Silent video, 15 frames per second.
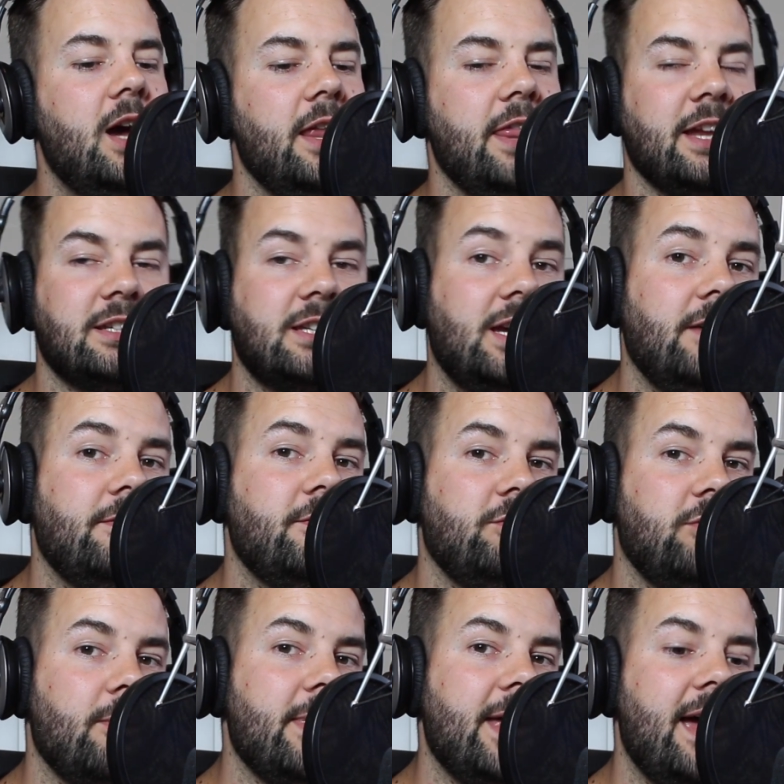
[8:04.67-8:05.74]
and that's Gift
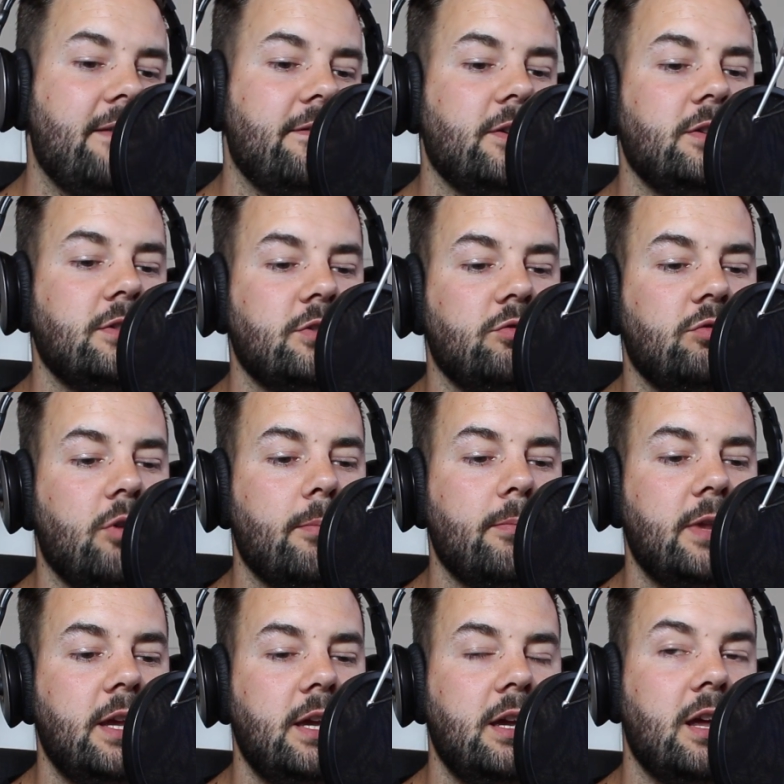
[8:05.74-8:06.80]
from the Heavens
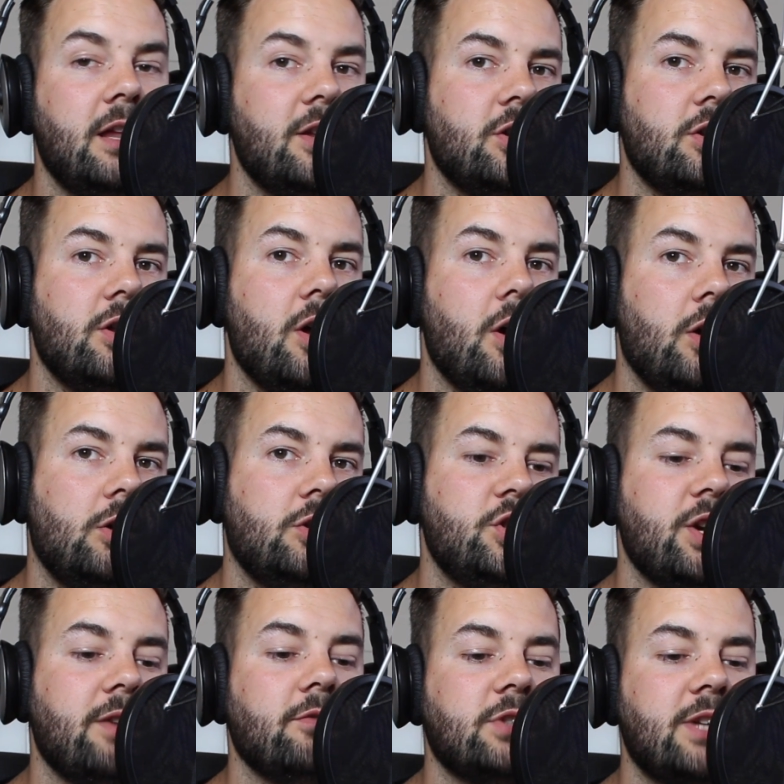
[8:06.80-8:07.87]
from the
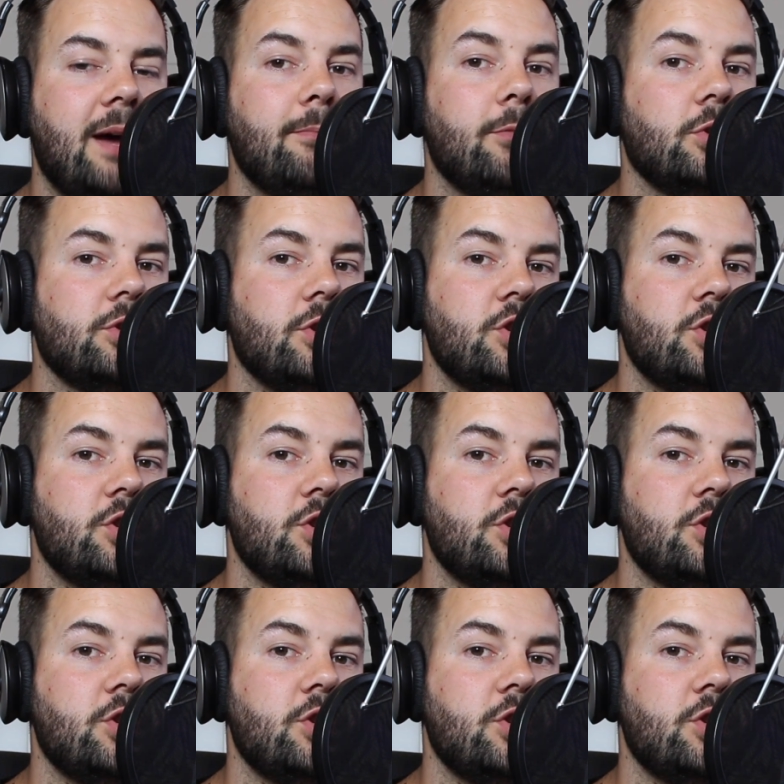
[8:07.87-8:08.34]
General's Handbook.